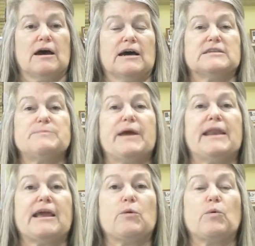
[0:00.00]

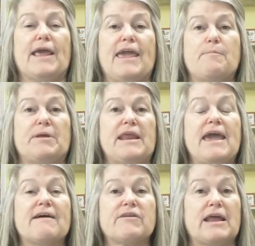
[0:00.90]
depending on what I happen to
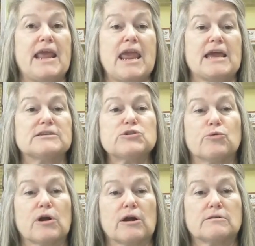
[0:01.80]
have on hand
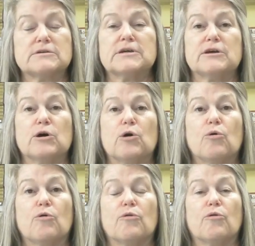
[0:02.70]
or
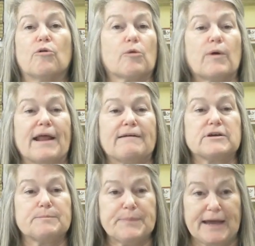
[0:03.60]

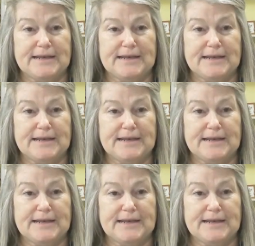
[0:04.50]
whatever. But